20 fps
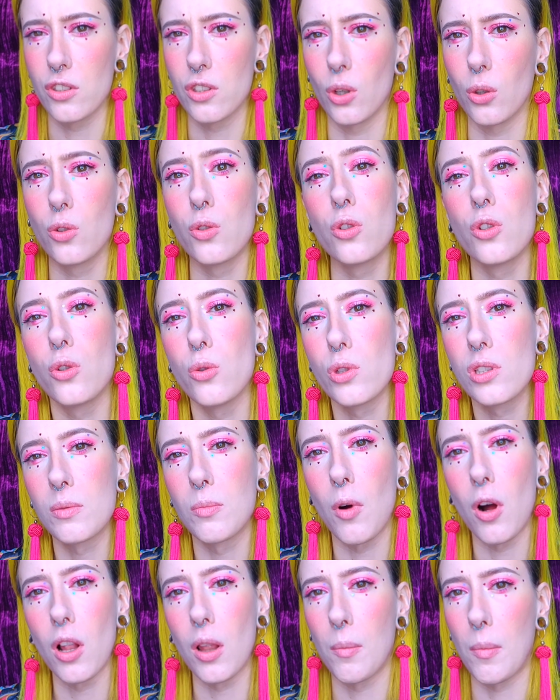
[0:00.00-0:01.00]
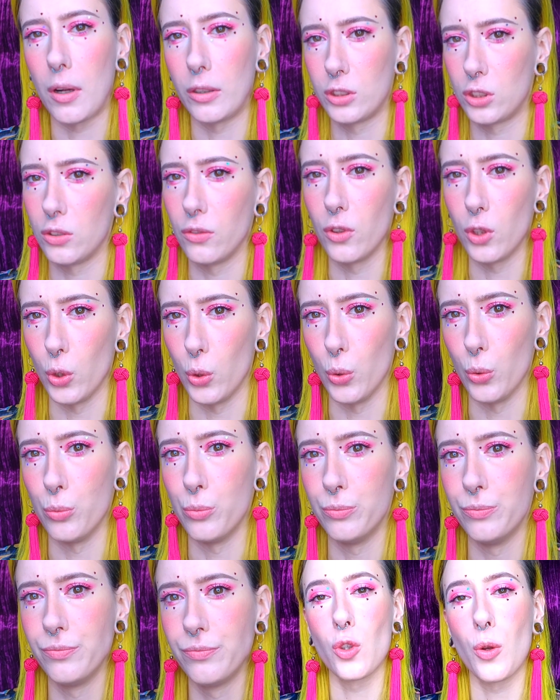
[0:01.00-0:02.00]
So use small amounts of glue.
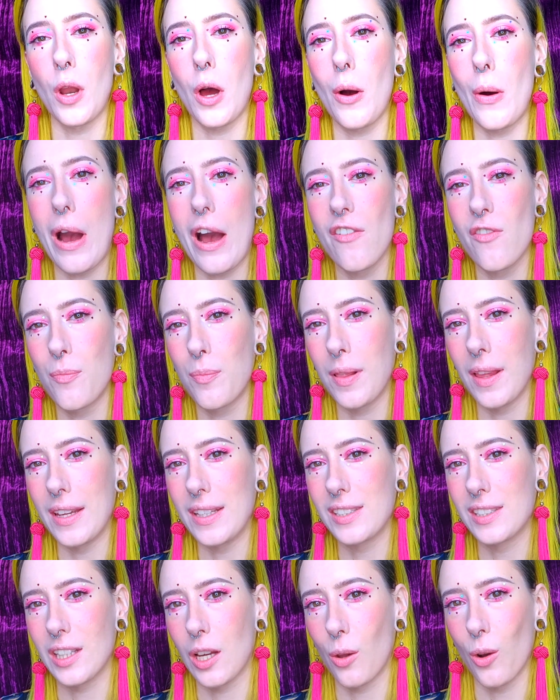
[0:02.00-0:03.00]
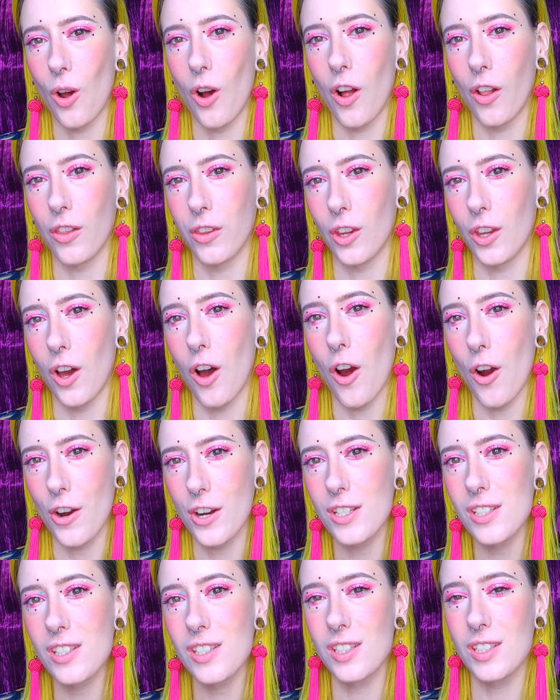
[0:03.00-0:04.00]
So now I've placed down all the
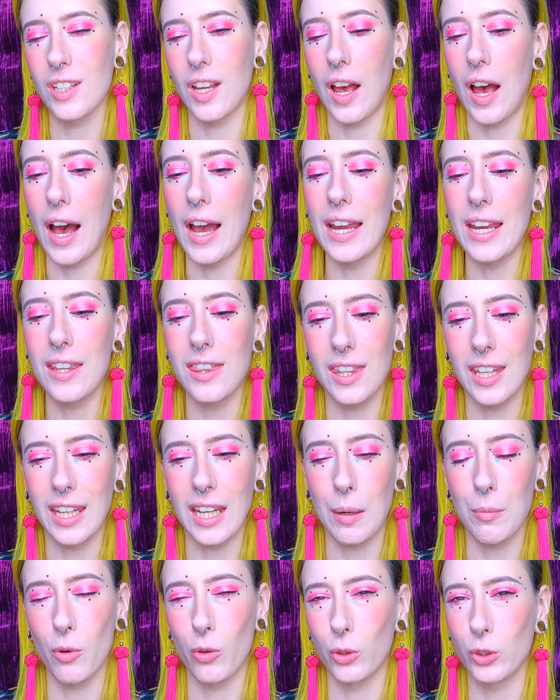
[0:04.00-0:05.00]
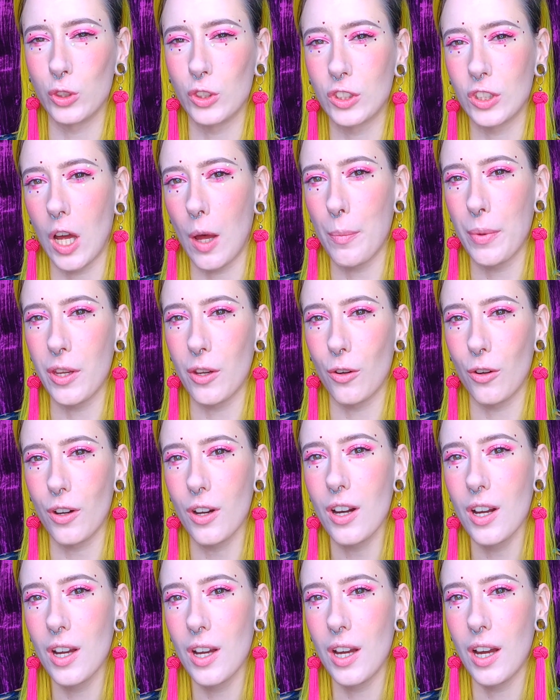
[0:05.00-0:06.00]
hearts. I think I'm going to stop
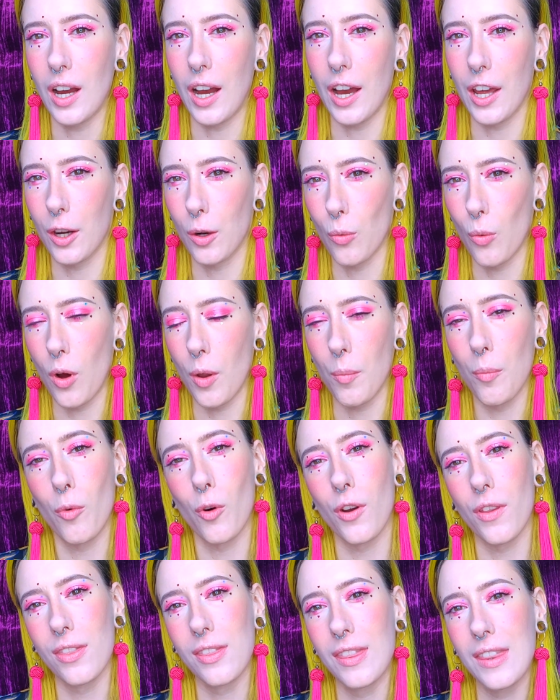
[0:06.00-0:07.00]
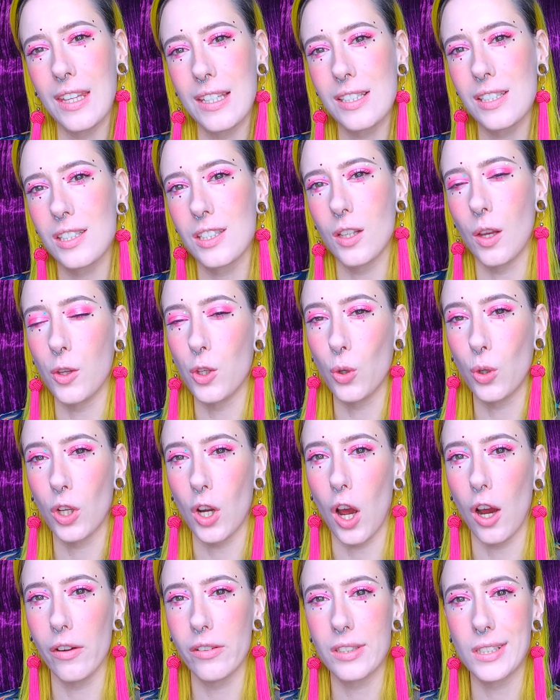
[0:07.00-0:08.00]
here. I don't want more than this. You
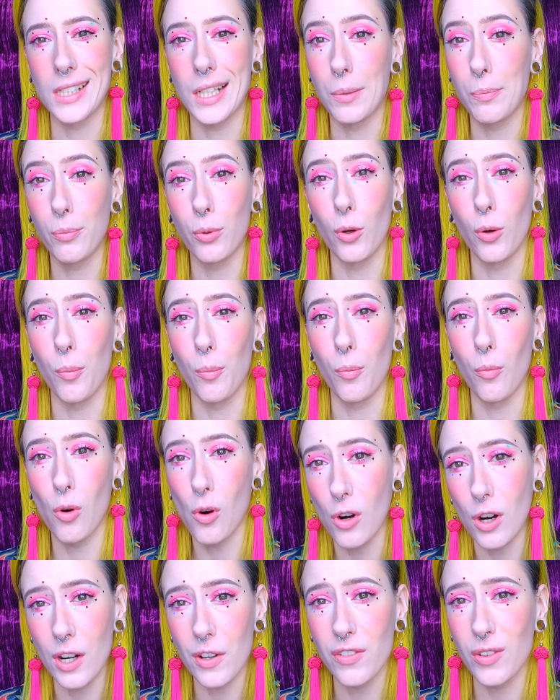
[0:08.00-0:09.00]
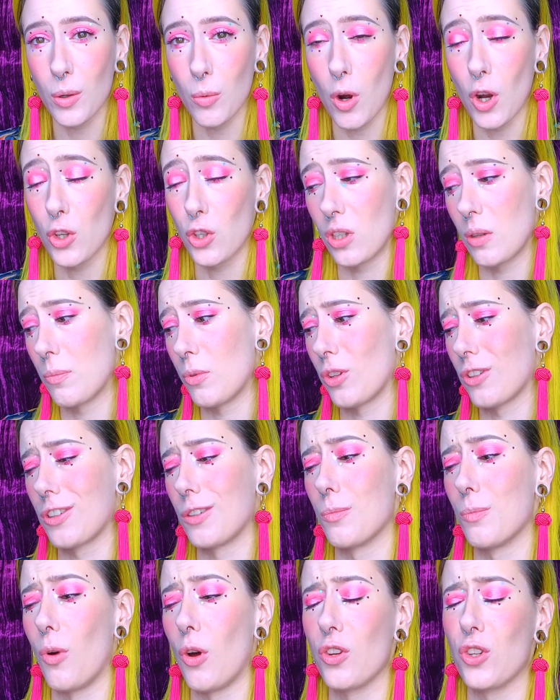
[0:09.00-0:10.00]
can obviously put more if you want. You can put
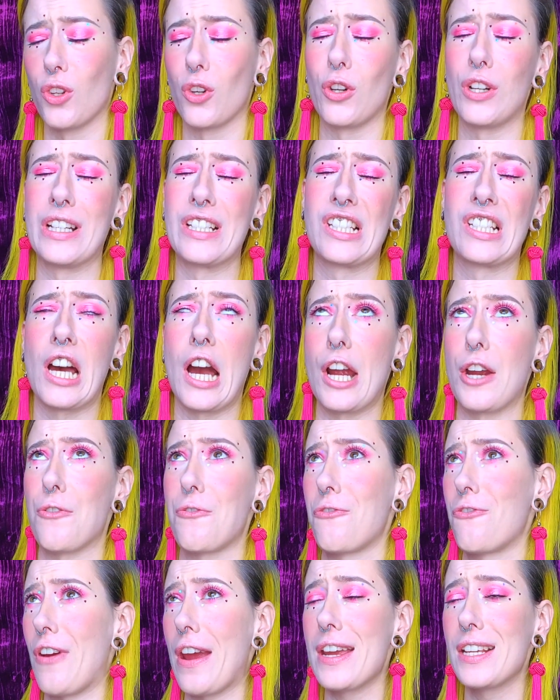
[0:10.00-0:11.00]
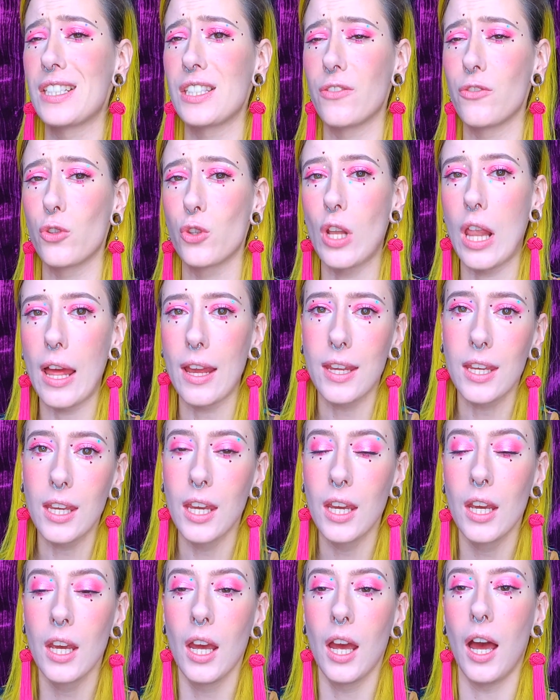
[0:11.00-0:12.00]
them on your entire face if you'd like.
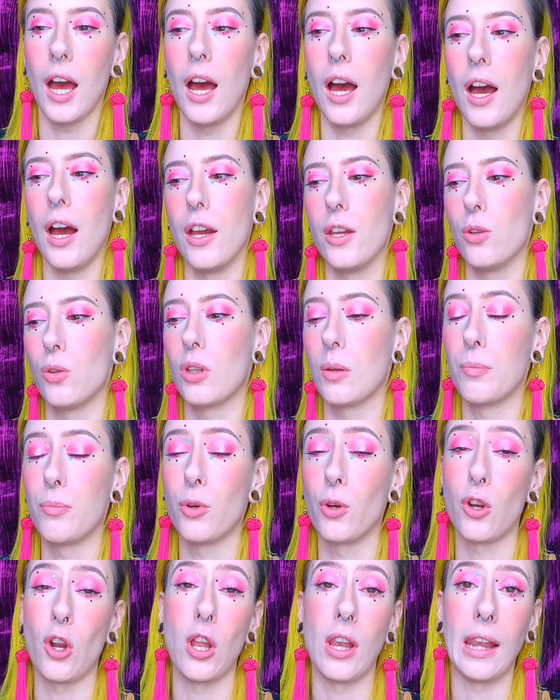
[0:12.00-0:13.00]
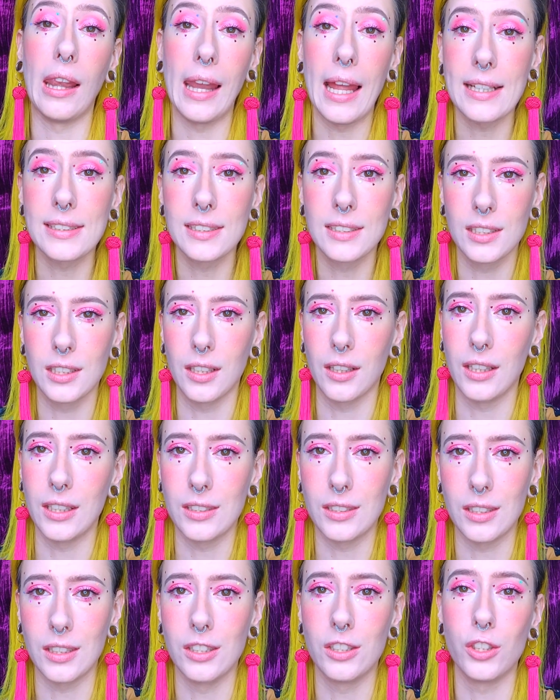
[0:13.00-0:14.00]
You can put on less.
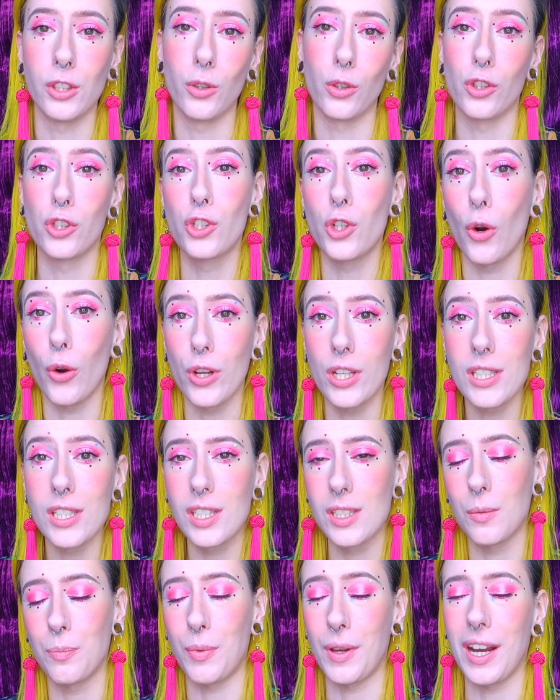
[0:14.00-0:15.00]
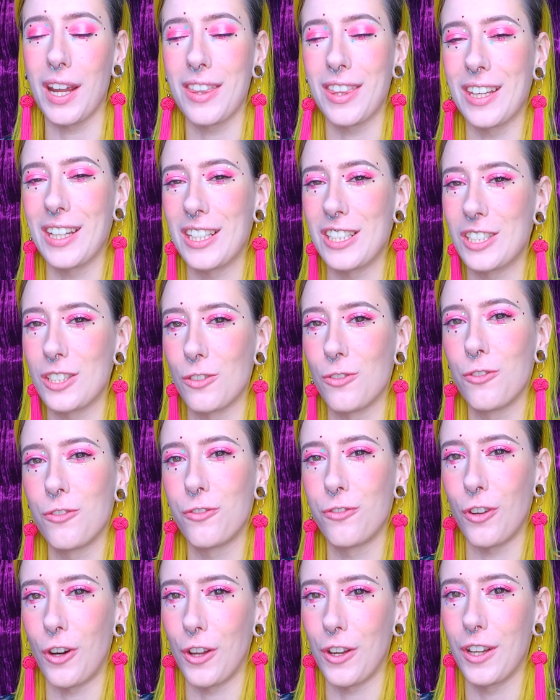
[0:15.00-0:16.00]
This is your choice, but I think it's a
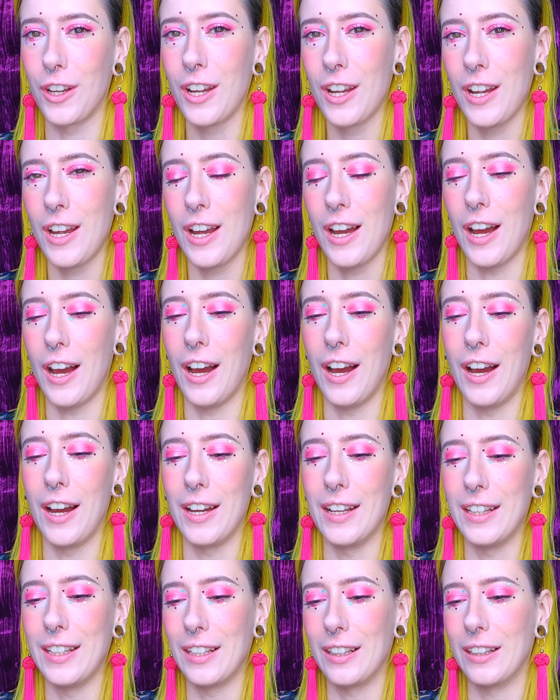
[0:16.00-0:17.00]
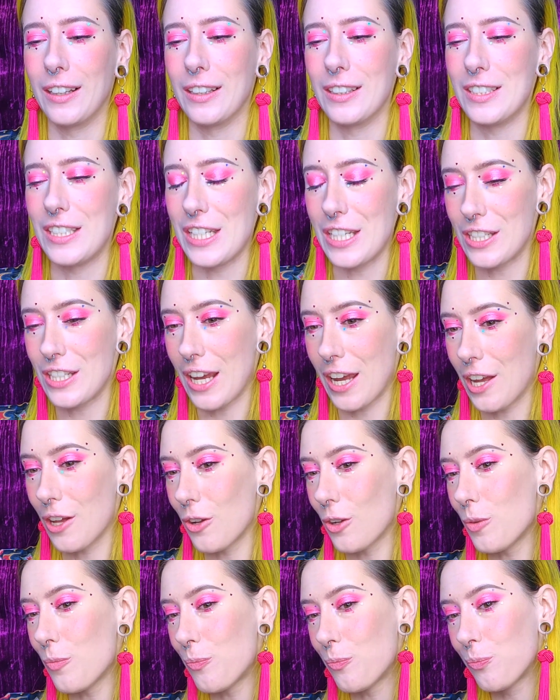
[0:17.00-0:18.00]
fun little
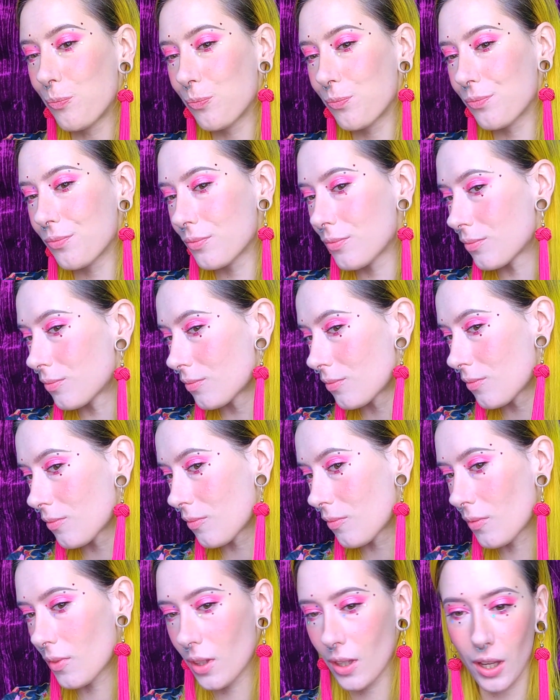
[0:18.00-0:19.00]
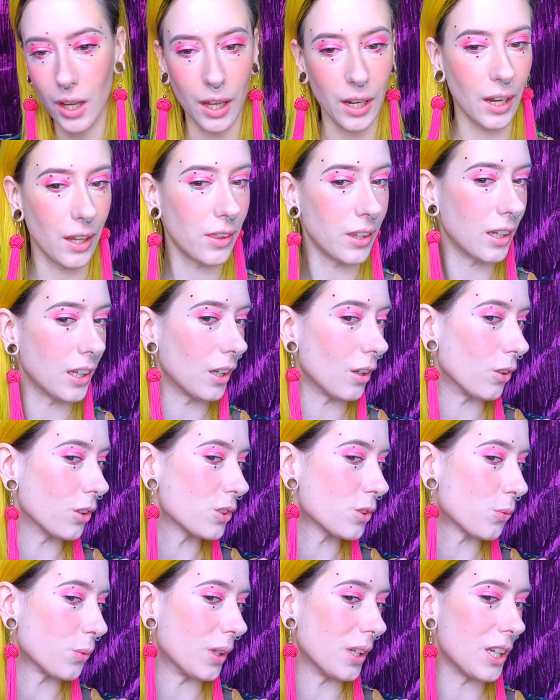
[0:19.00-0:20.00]
detail. And I think it
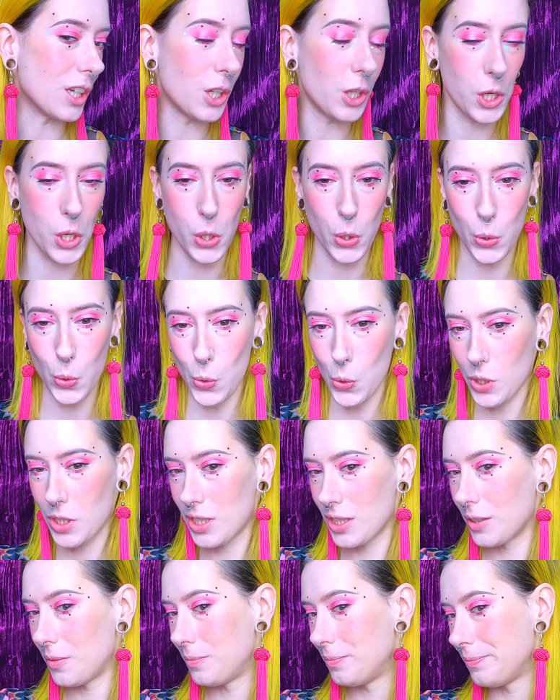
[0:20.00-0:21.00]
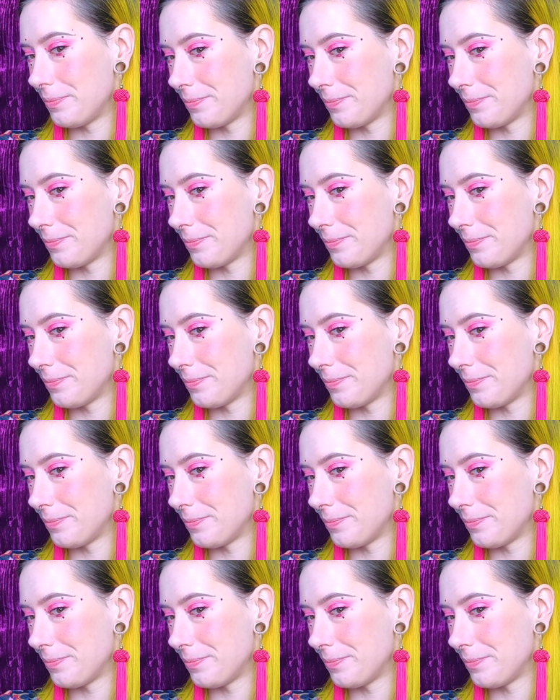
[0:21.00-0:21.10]
looks really cute.